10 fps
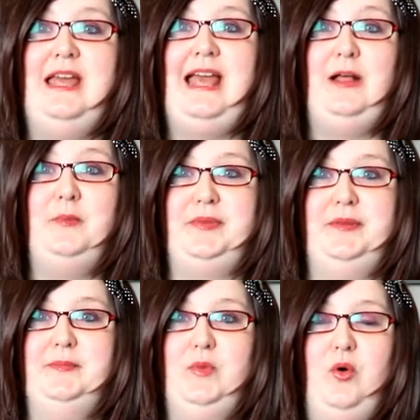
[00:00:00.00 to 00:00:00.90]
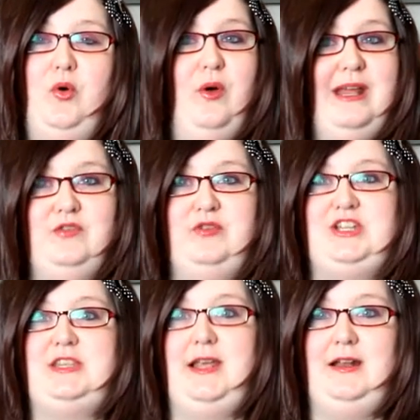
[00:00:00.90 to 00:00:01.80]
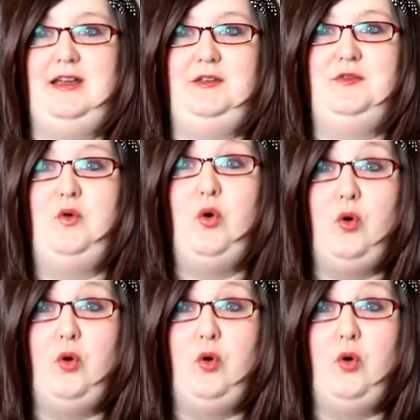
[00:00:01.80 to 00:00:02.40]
help them or enrich their life.